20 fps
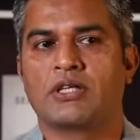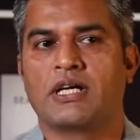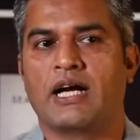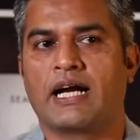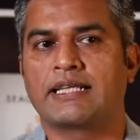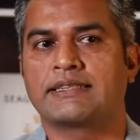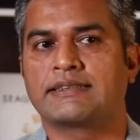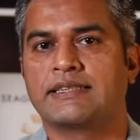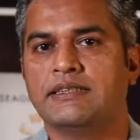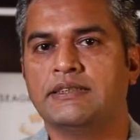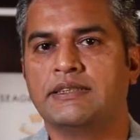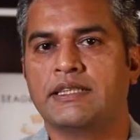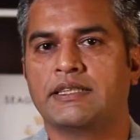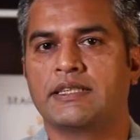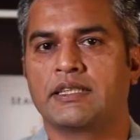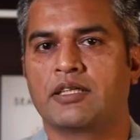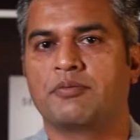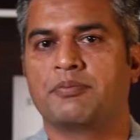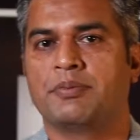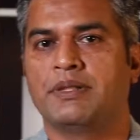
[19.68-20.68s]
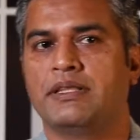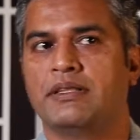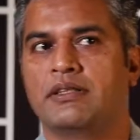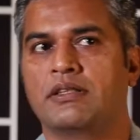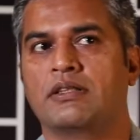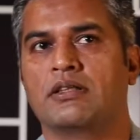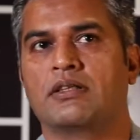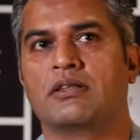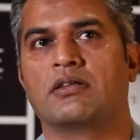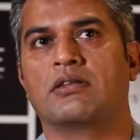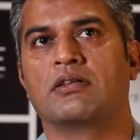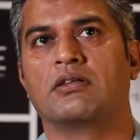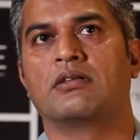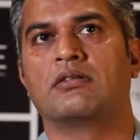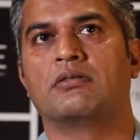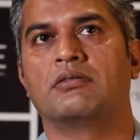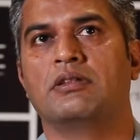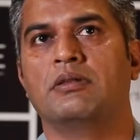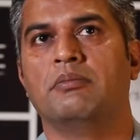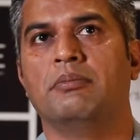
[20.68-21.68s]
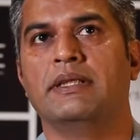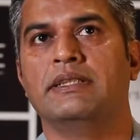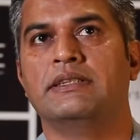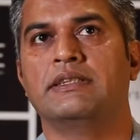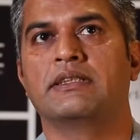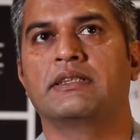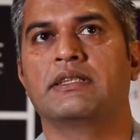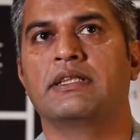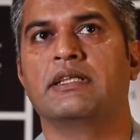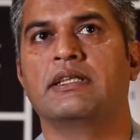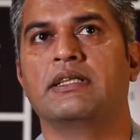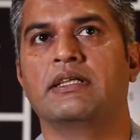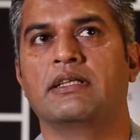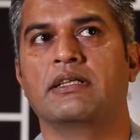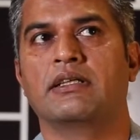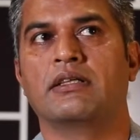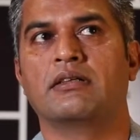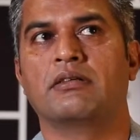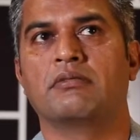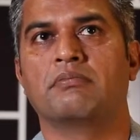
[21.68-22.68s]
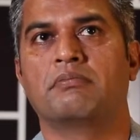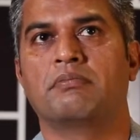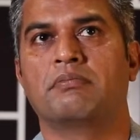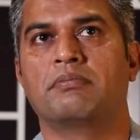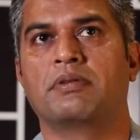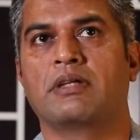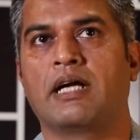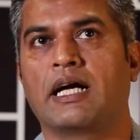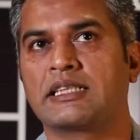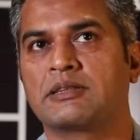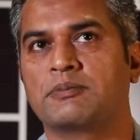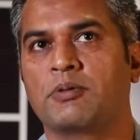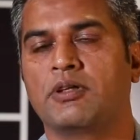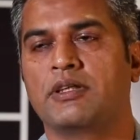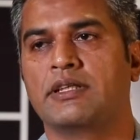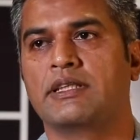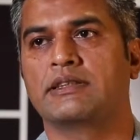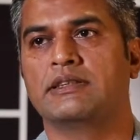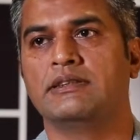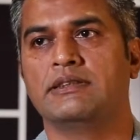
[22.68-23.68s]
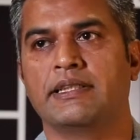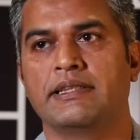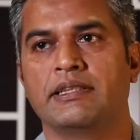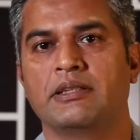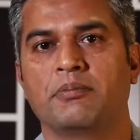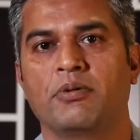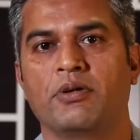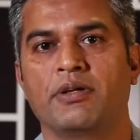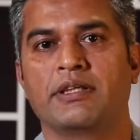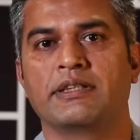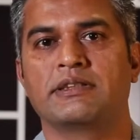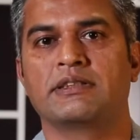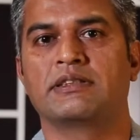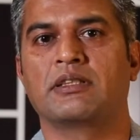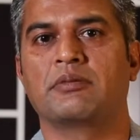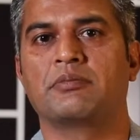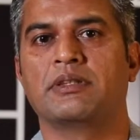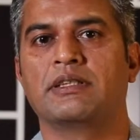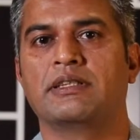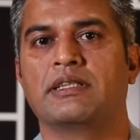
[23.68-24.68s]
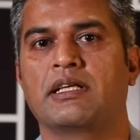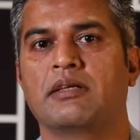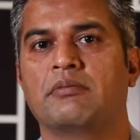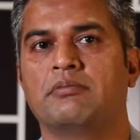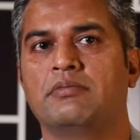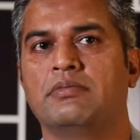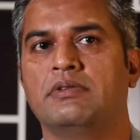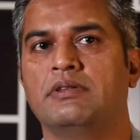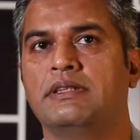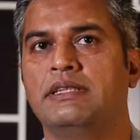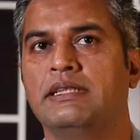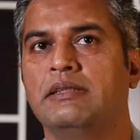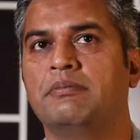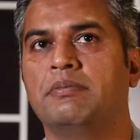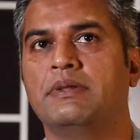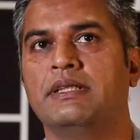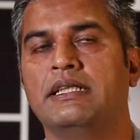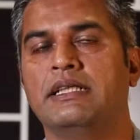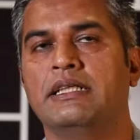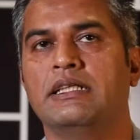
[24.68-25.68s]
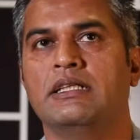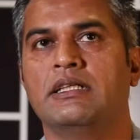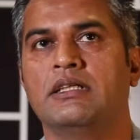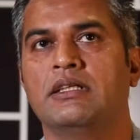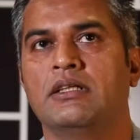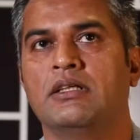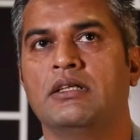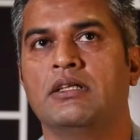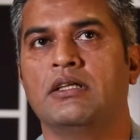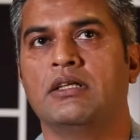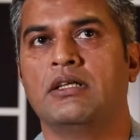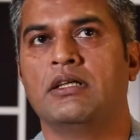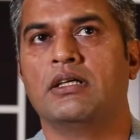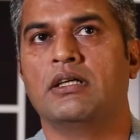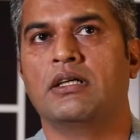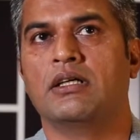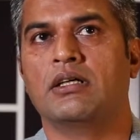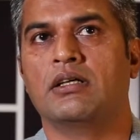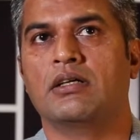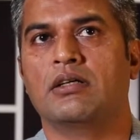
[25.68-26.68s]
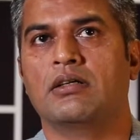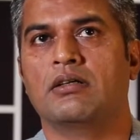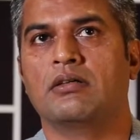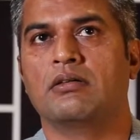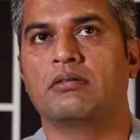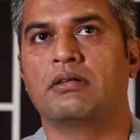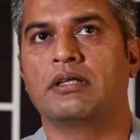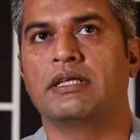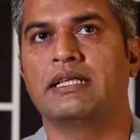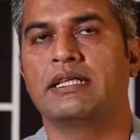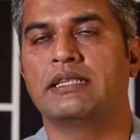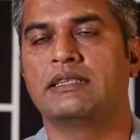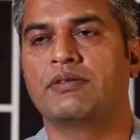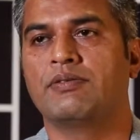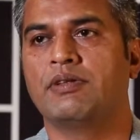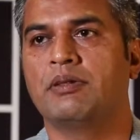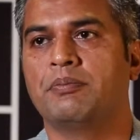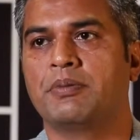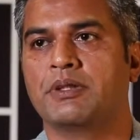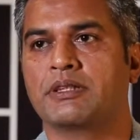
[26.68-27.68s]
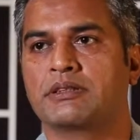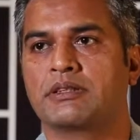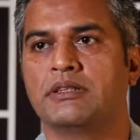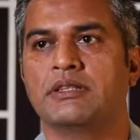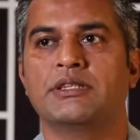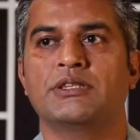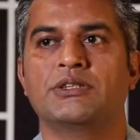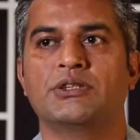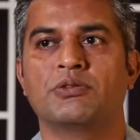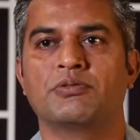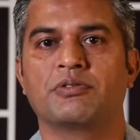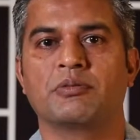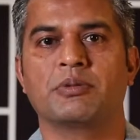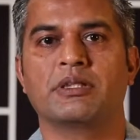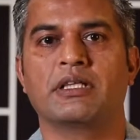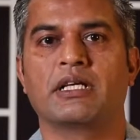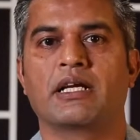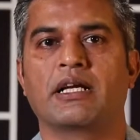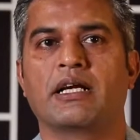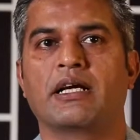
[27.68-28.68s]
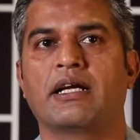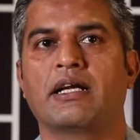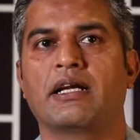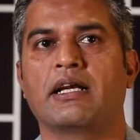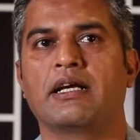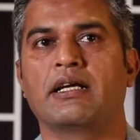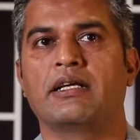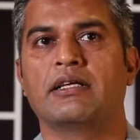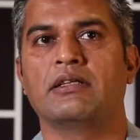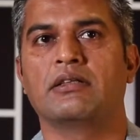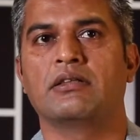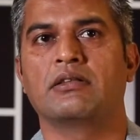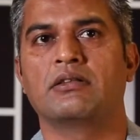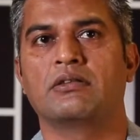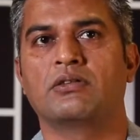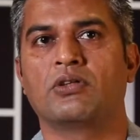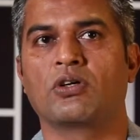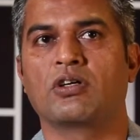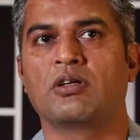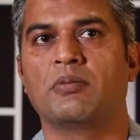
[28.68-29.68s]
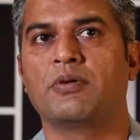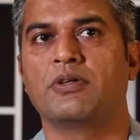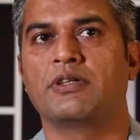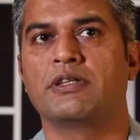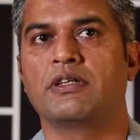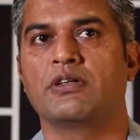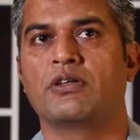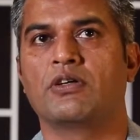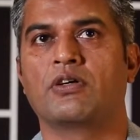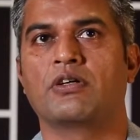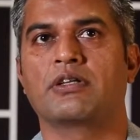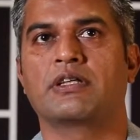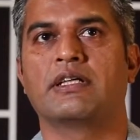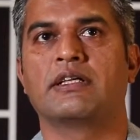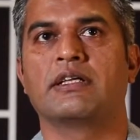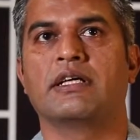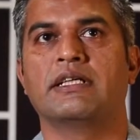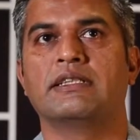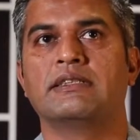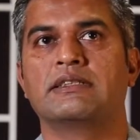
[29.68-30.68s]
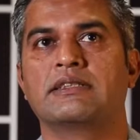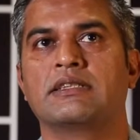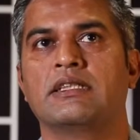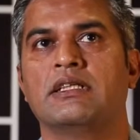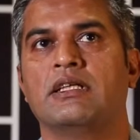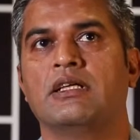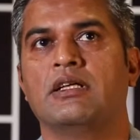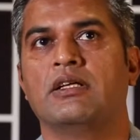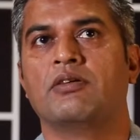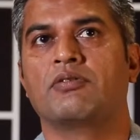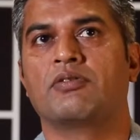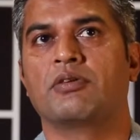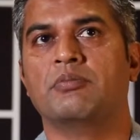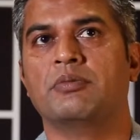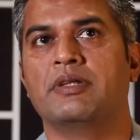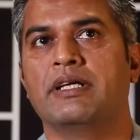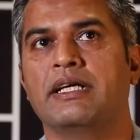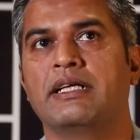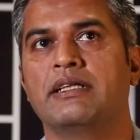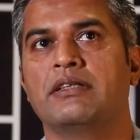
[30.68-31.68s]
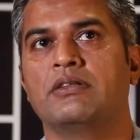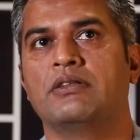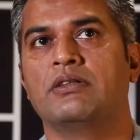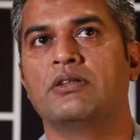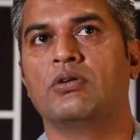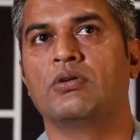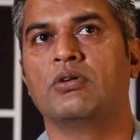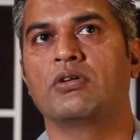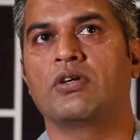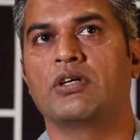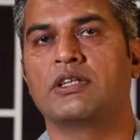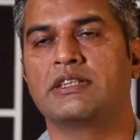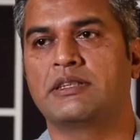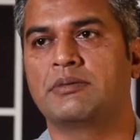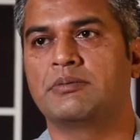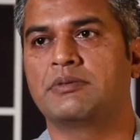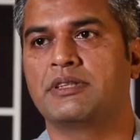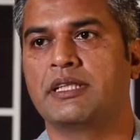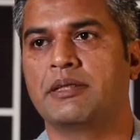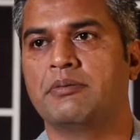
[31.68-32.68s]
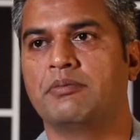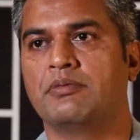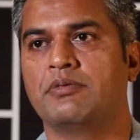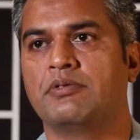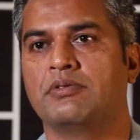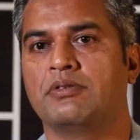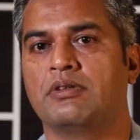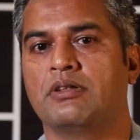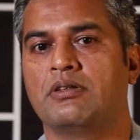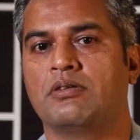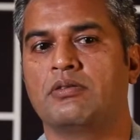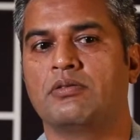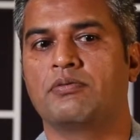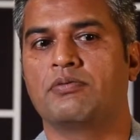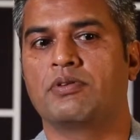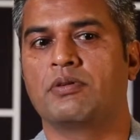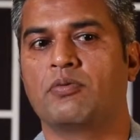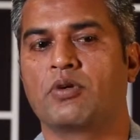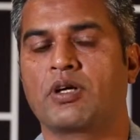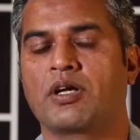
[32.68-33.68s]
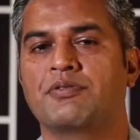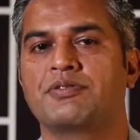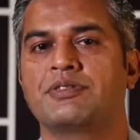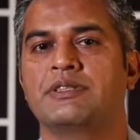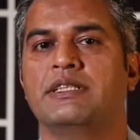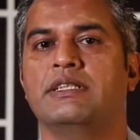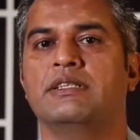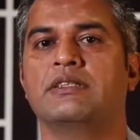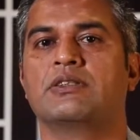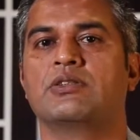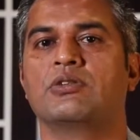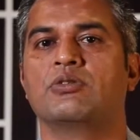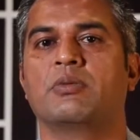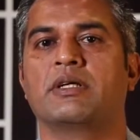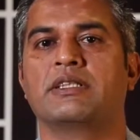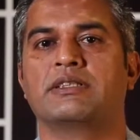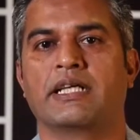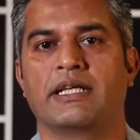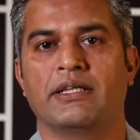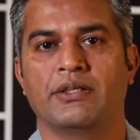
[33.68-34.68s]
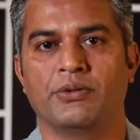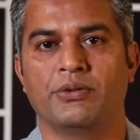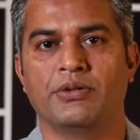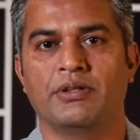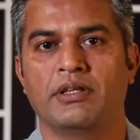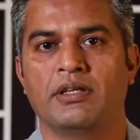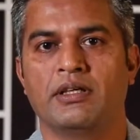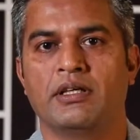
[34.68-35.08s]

caste and gender have been uh, the major thing in caste politics and gender politics is something that I'm deeply, uh, it's a very personal issue for me and I, and I, talk about it a lot and hence from there the whole concept stemmed from what I've seen through my childhood.